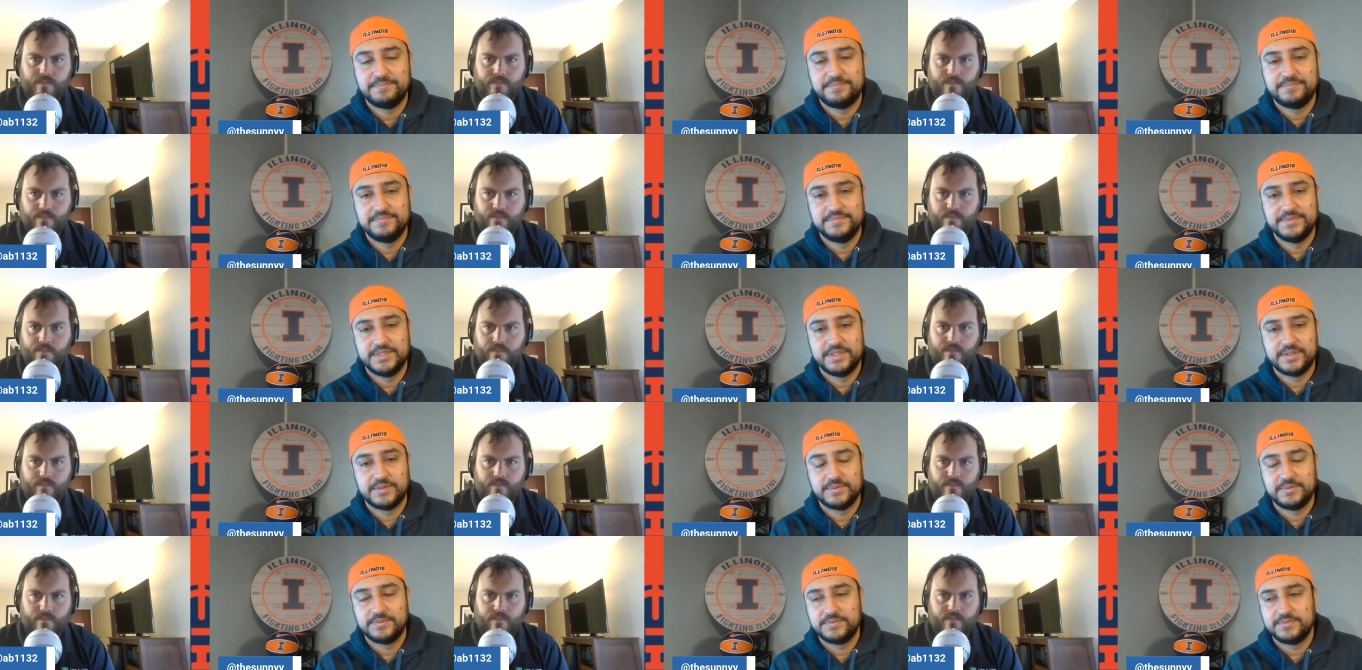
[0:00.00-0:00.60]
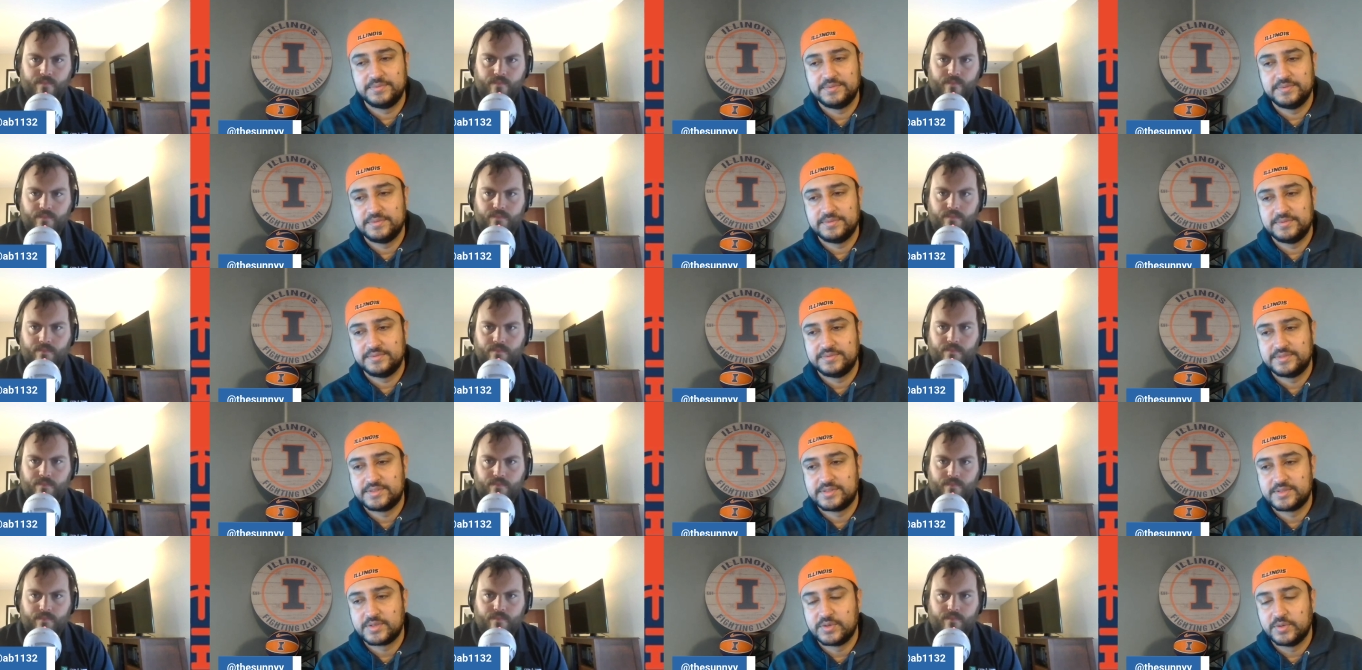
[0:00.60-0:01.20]
Speaker 1: you know
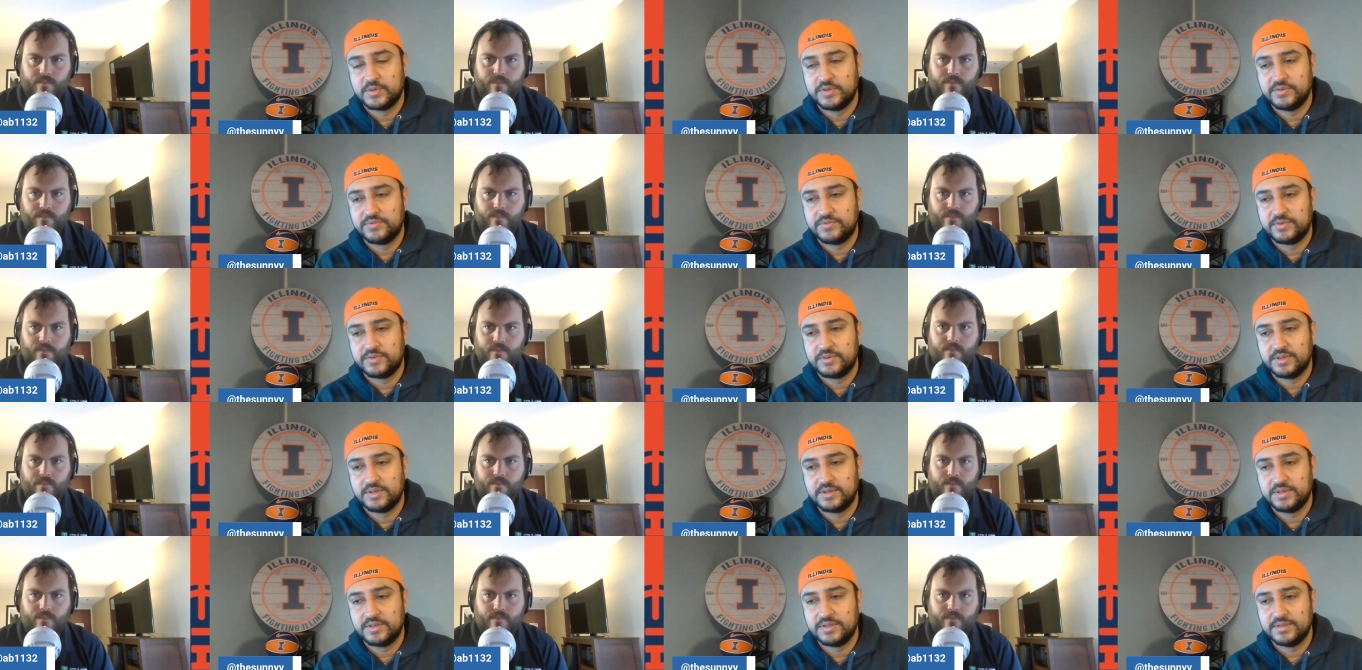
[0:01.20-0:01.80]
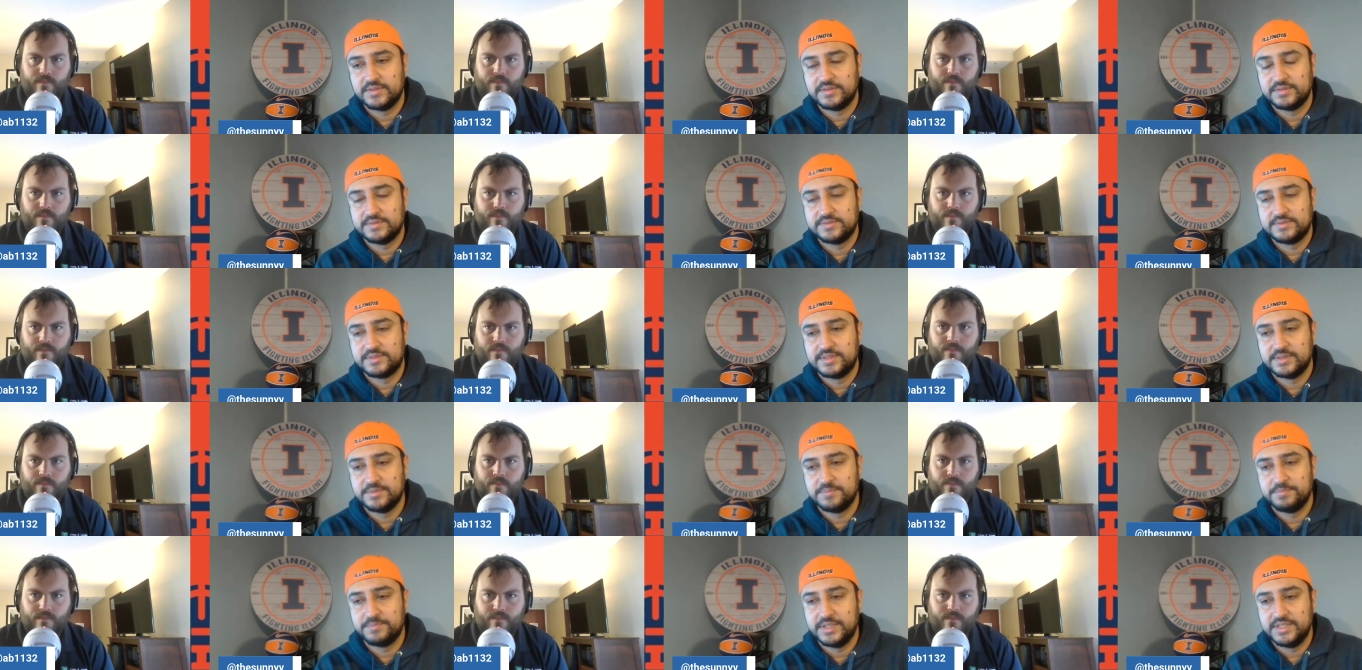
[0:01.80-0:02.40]
scored for a
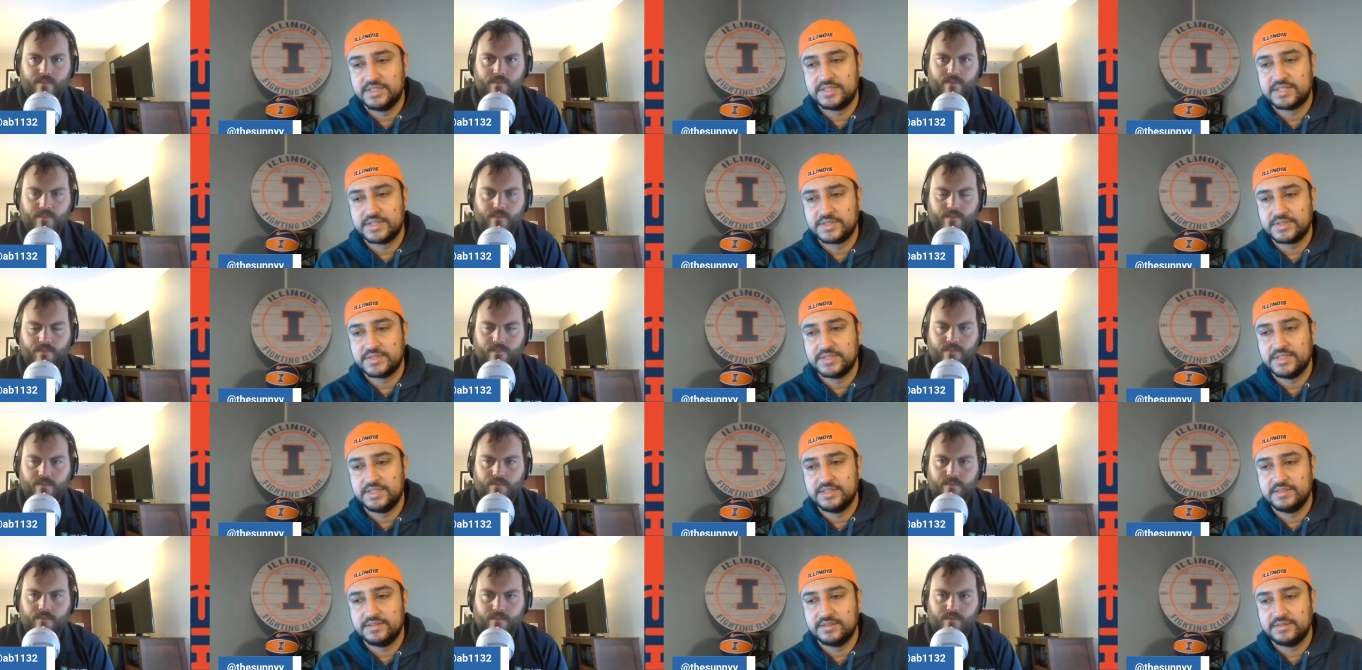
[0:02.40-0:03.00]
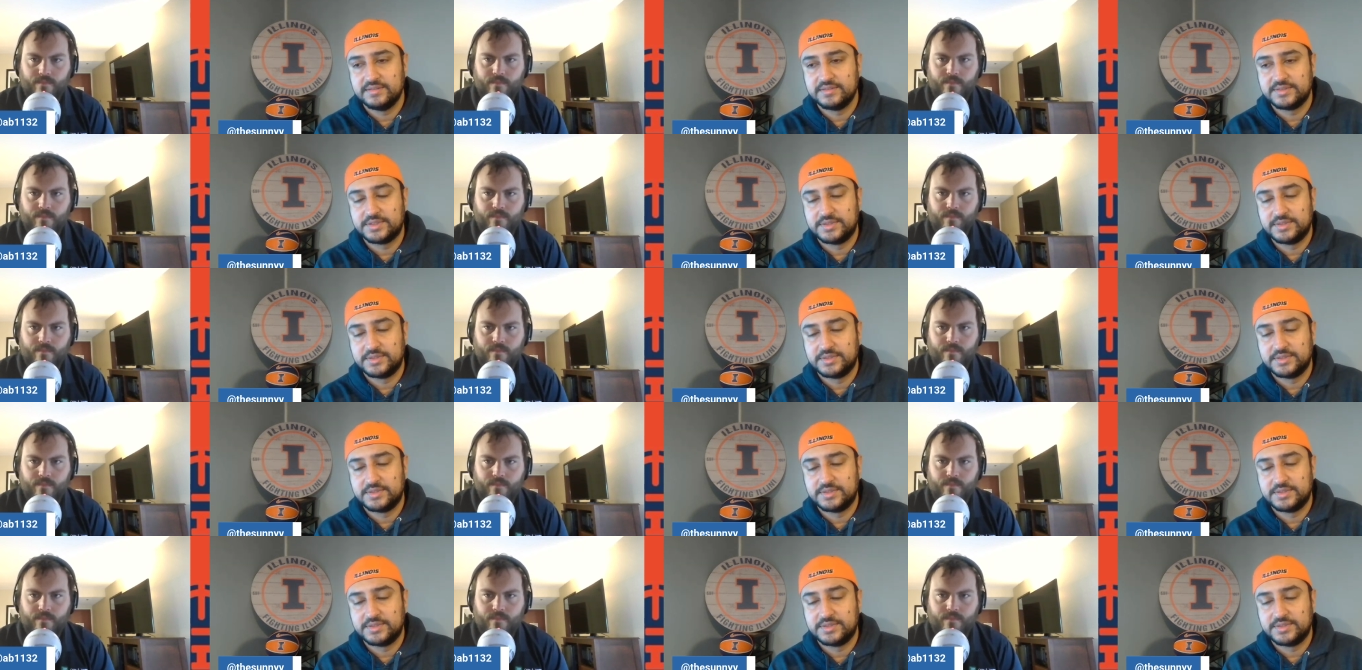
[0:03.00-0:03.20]
to essentially